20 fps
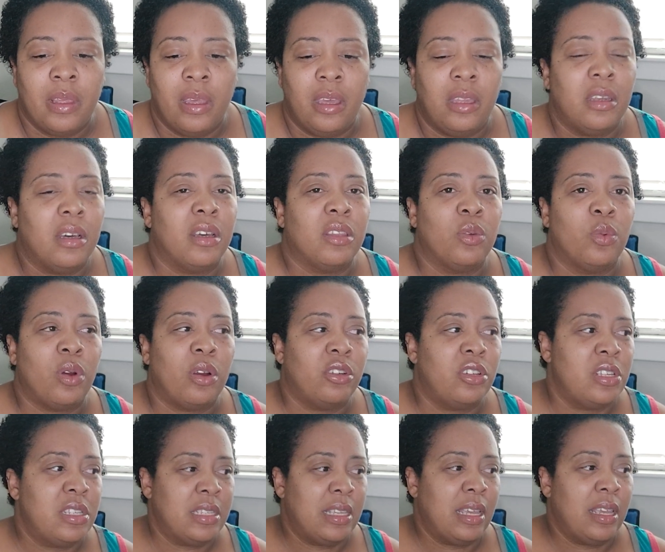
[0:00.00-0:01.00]
In other words,
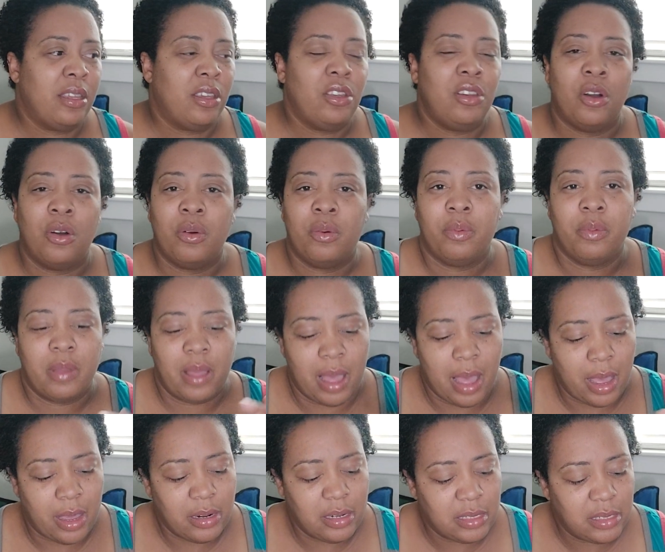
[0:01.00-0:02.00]
she's saying, you know,
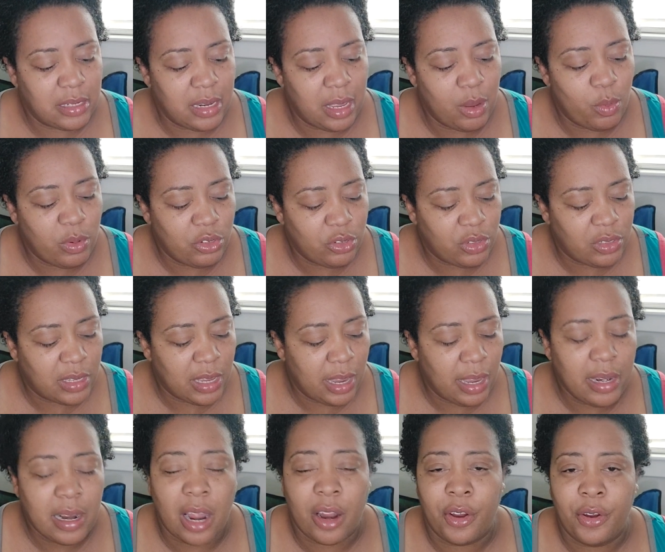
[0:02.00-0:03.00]
I understand what you're
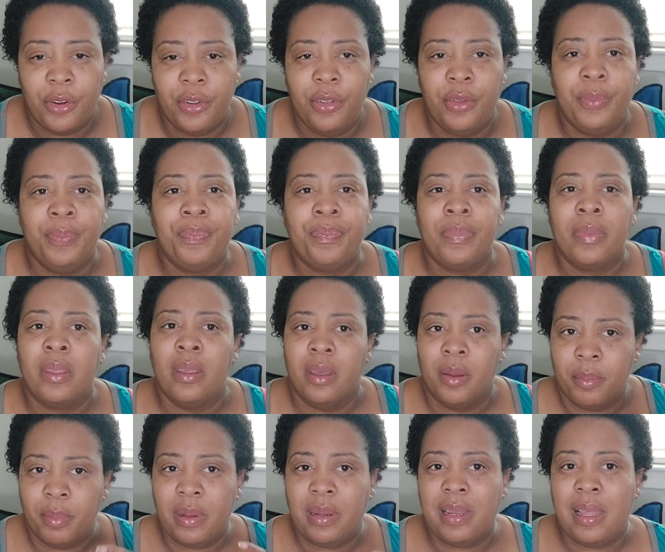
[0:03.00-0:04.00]
saying. I hear you.
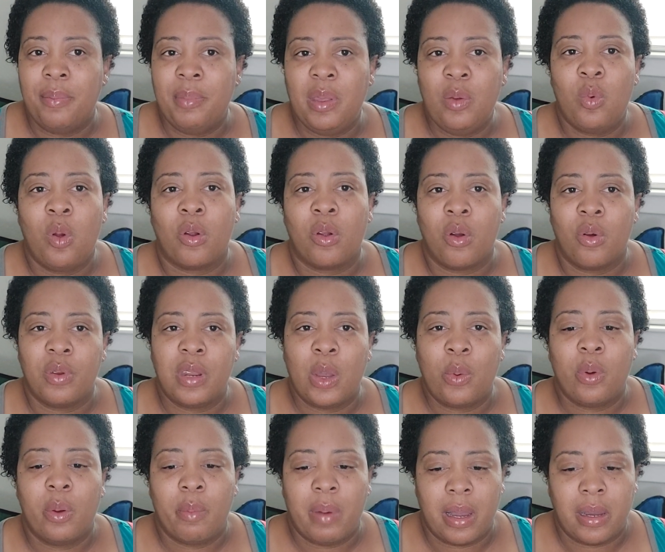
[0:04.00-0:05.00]
But let me work on
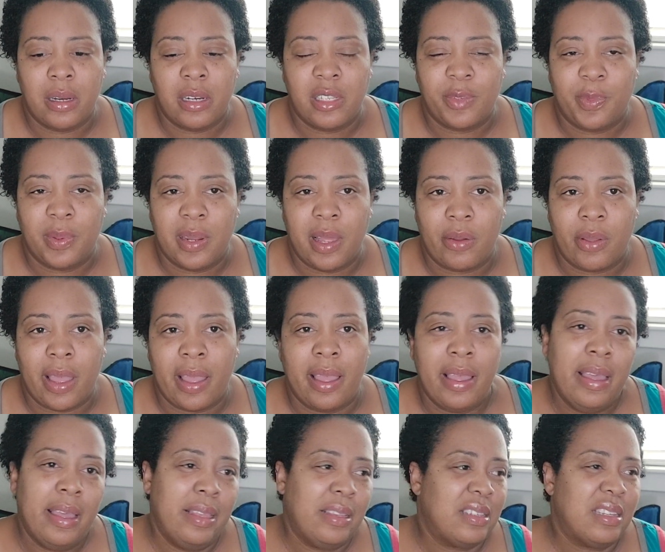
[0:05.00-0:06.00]
that with my husband, okay?
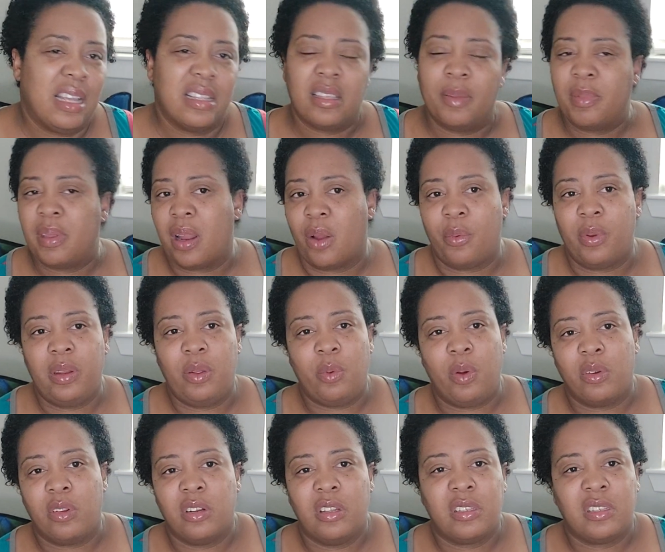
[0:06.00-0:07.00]
It's not something I really
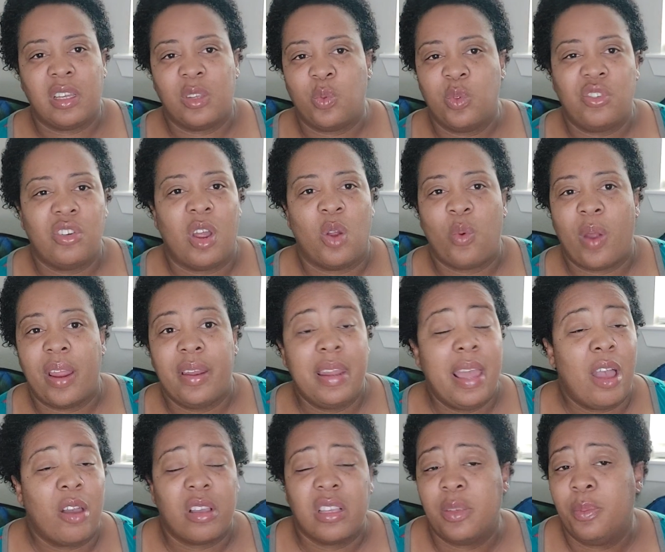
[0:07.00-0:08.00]
want to discuss with y'all right
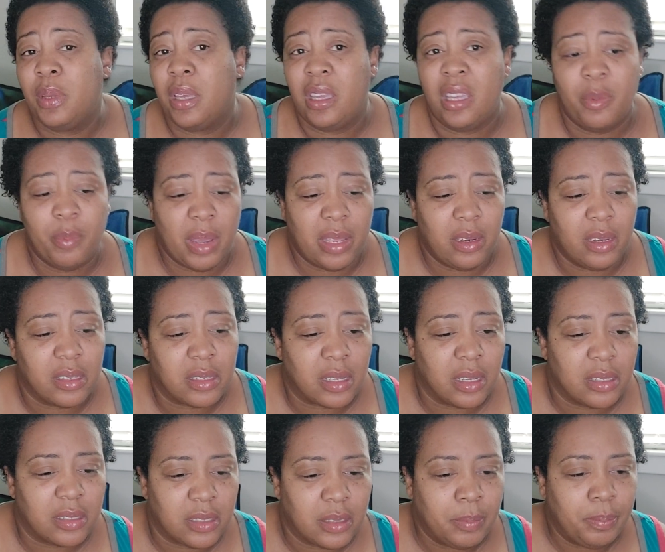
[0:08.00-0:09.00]
now, because me and him ain't
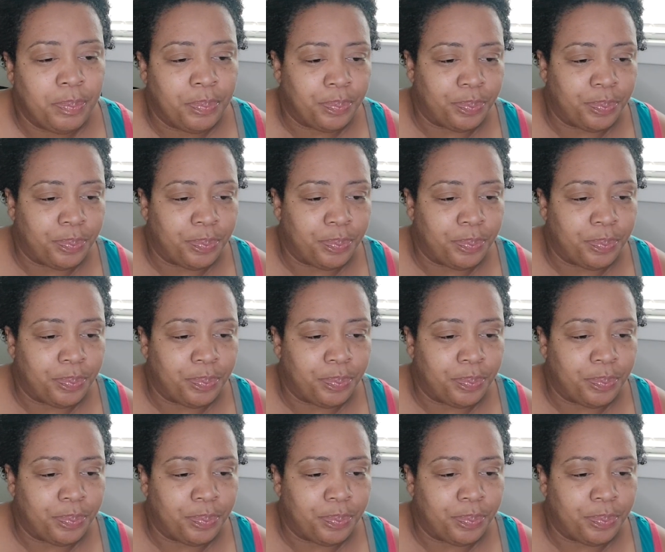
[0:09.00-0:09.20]
discussed it.